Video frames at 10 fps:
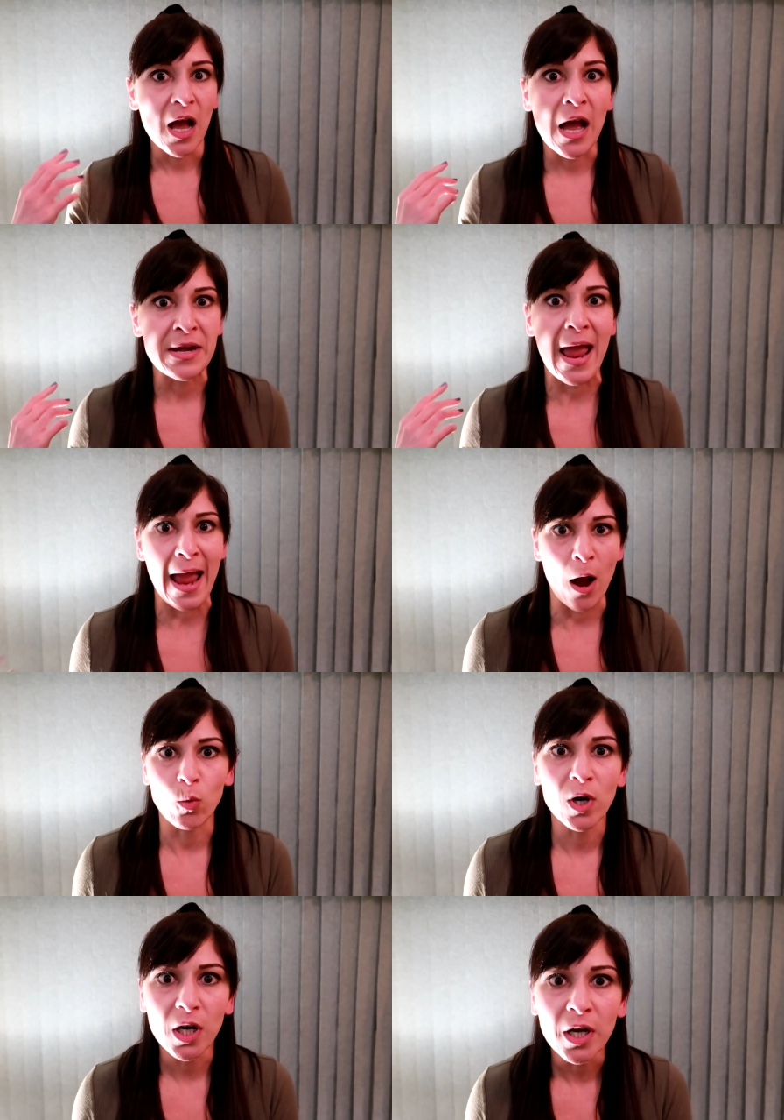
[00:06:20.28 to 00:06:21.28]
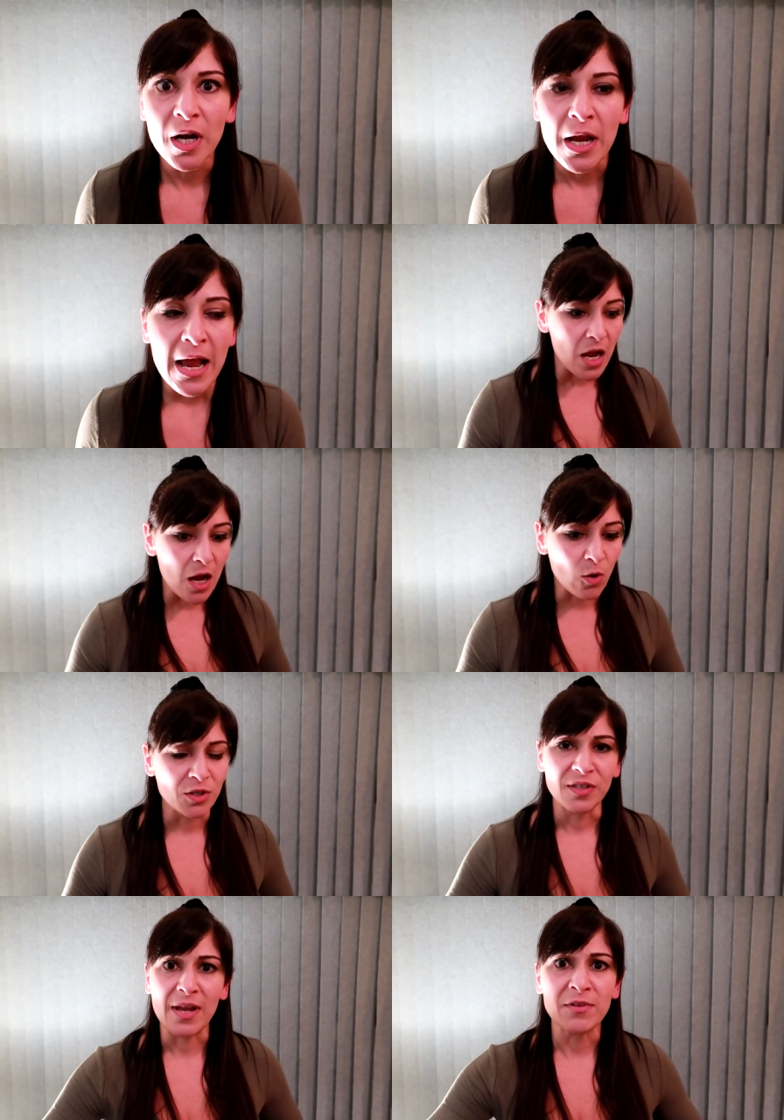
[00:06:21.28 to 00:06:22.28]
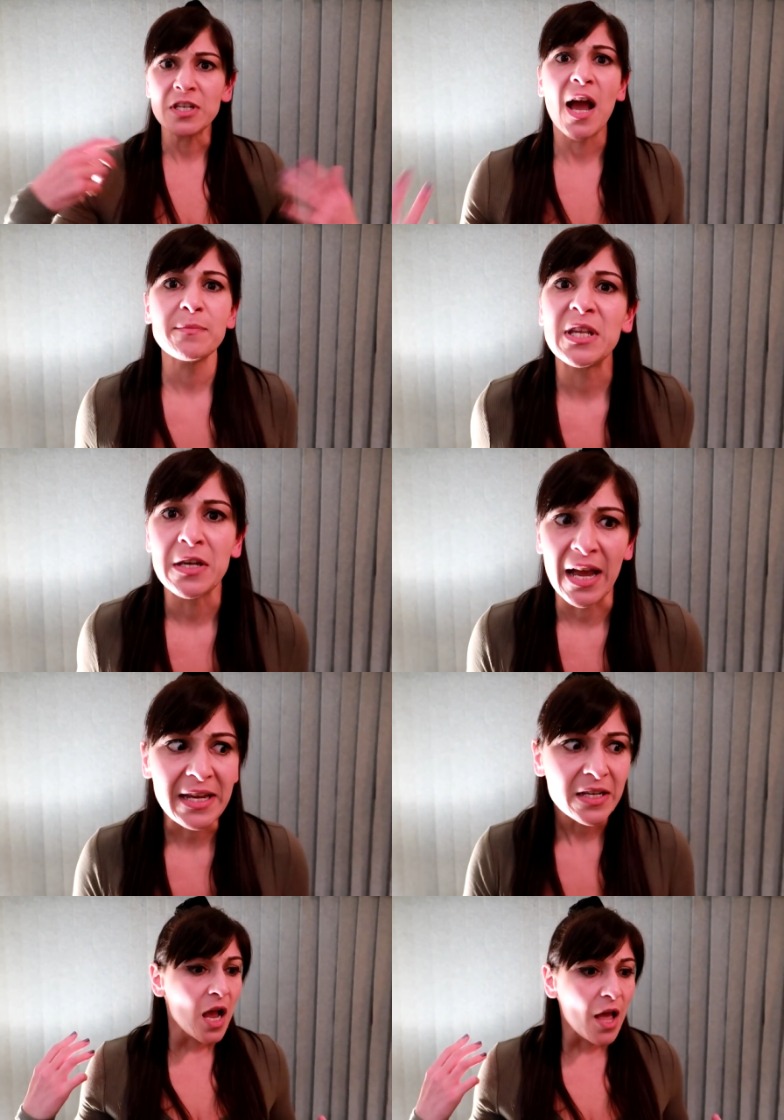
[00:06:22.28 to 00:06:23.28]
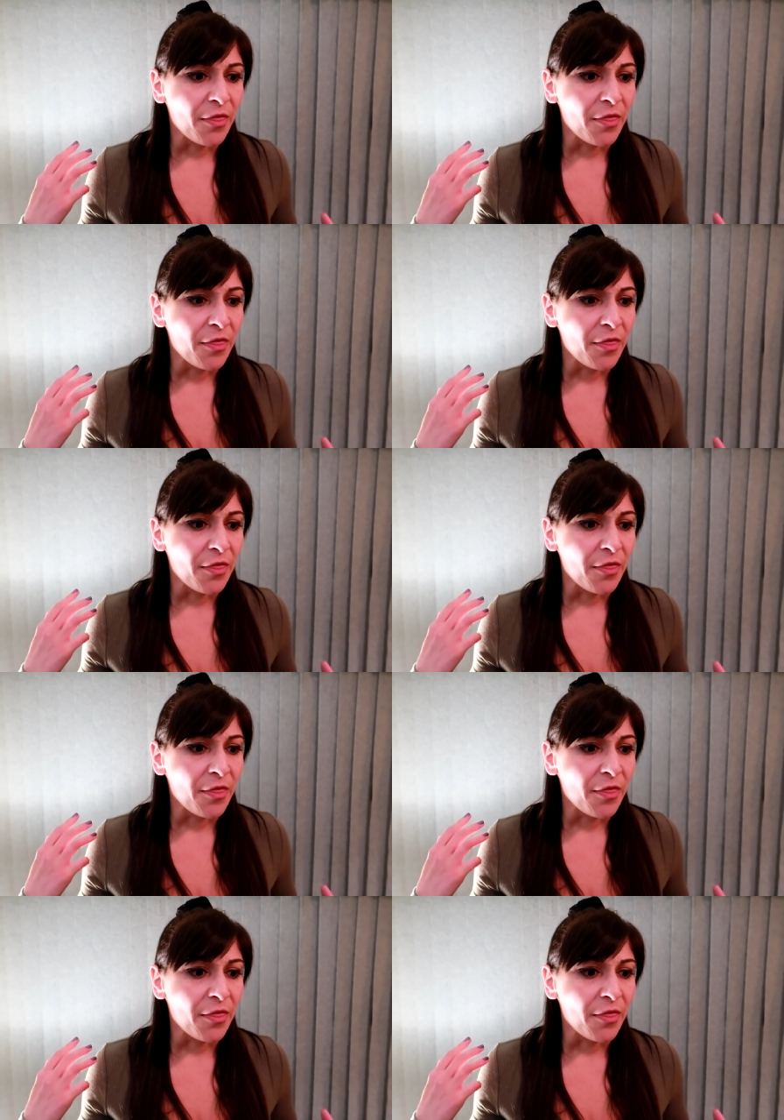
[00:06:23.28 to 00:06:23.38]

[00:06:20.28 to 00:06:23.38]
an hour or seven times a night.